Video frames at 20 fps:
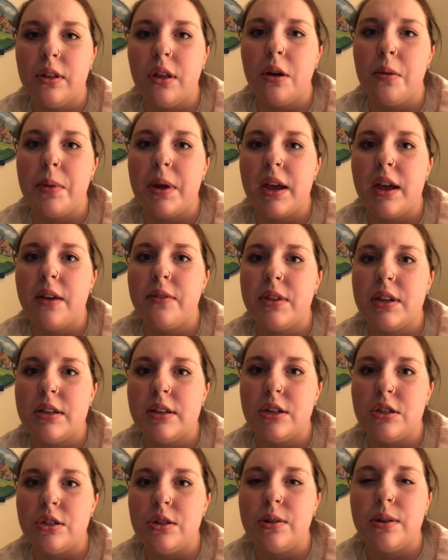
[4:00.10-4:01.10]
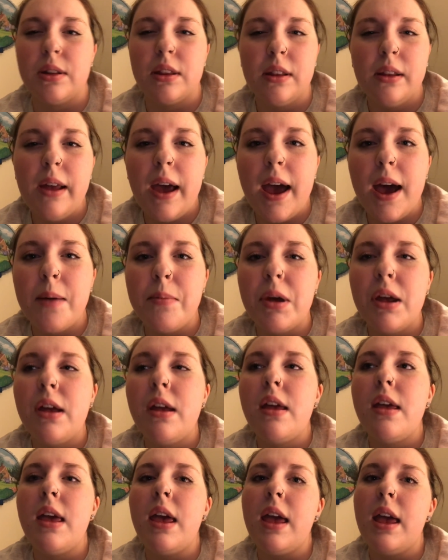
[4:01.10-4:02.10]
a little bit of the tissue to the lab,
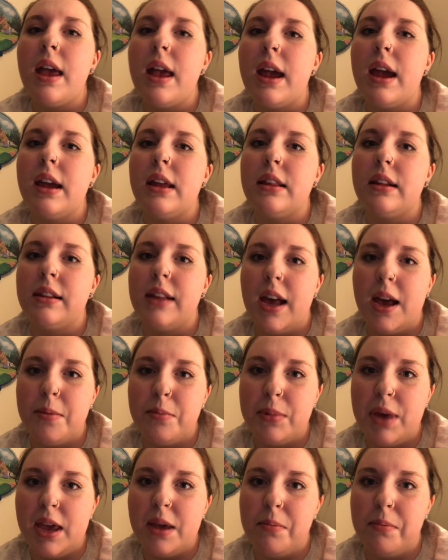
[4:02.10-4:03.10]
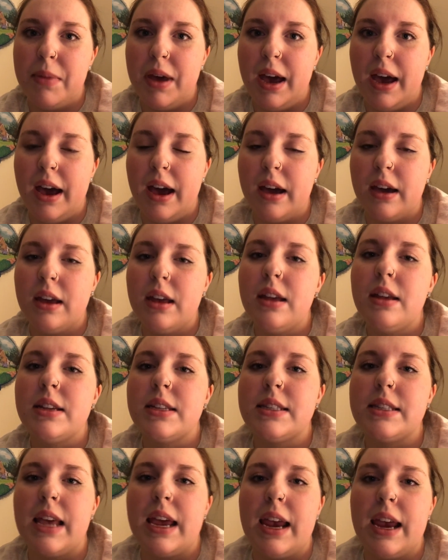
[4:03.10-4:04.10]
and the lab came back
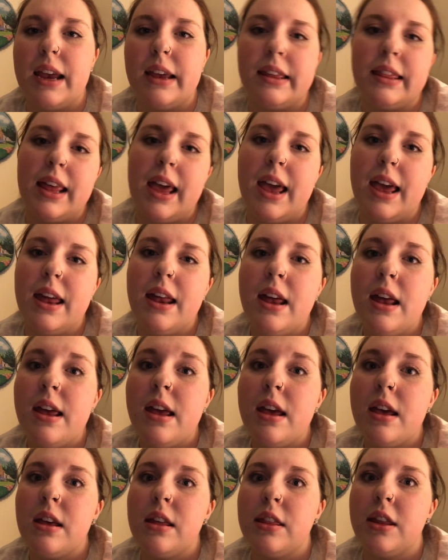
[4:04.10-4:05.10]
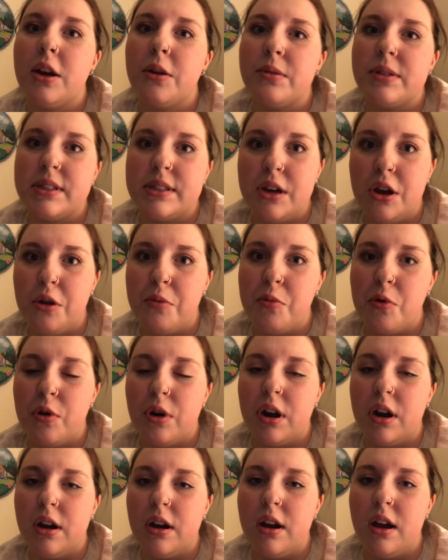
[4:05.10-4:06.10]
saying that there was no
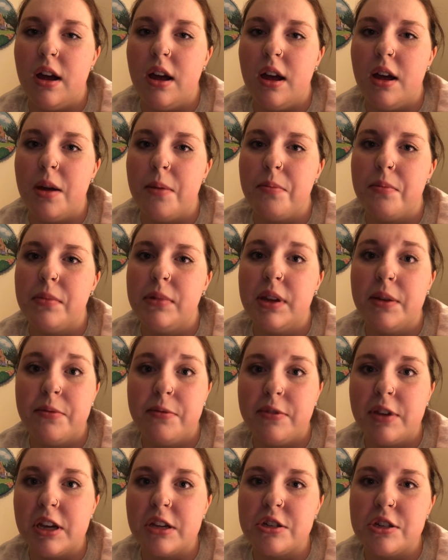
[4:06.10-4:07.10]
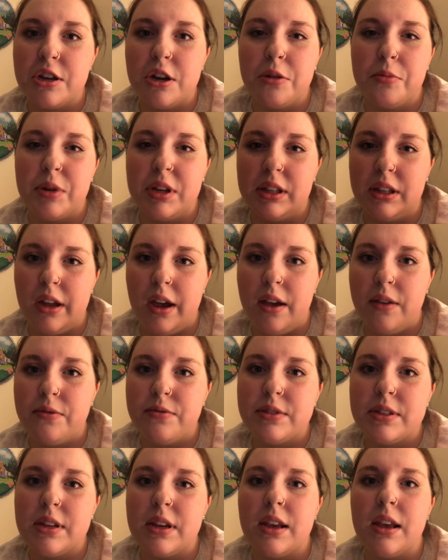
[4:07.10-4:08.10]
more lymphangioma
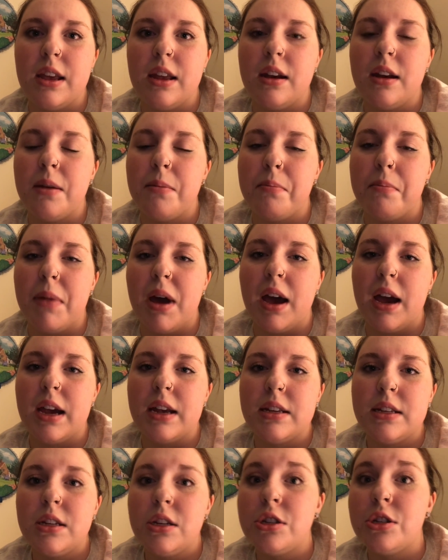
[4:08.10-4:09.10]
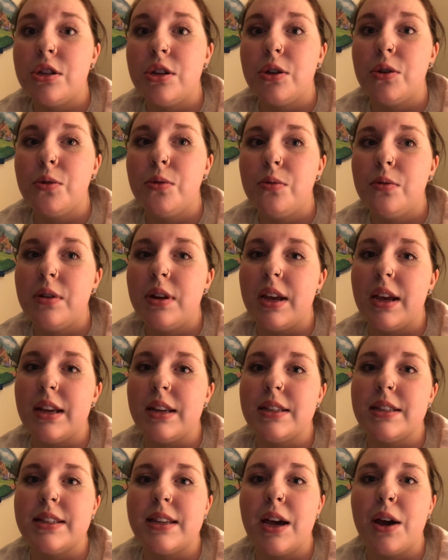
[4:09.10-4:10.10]
left in my tissue.
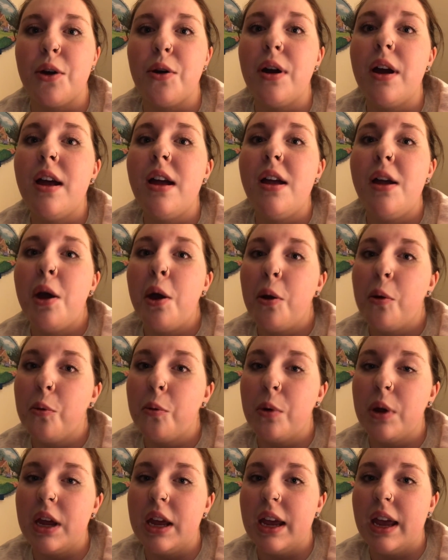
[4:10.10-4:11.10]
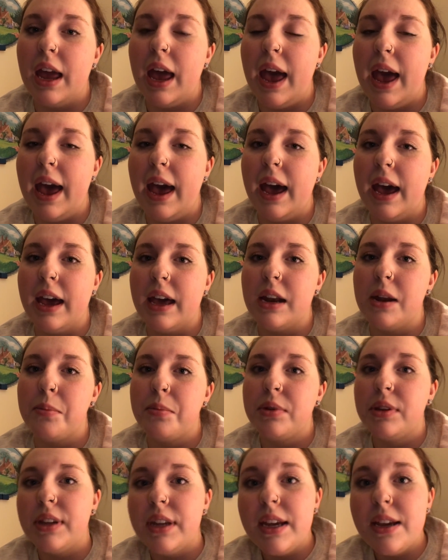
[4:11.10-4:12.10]
And so we had
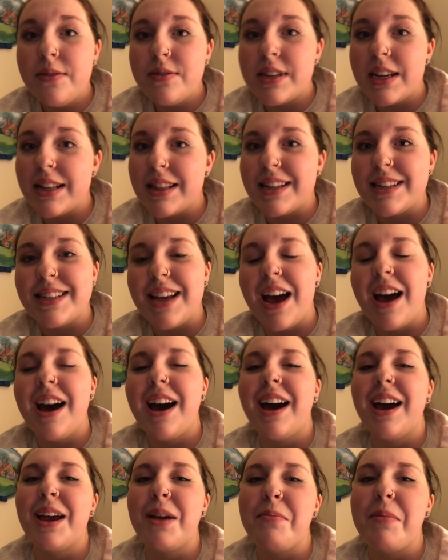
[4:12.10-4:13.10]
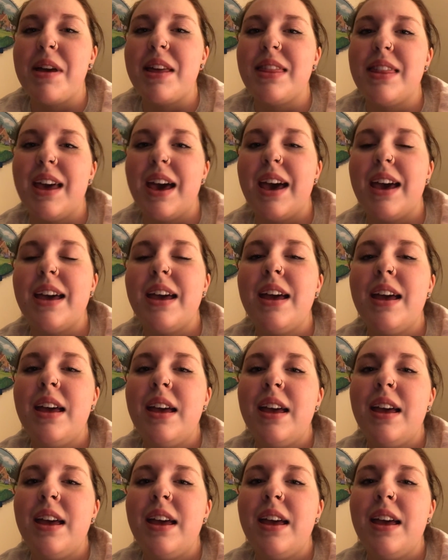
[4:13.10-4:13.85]
believed at the time that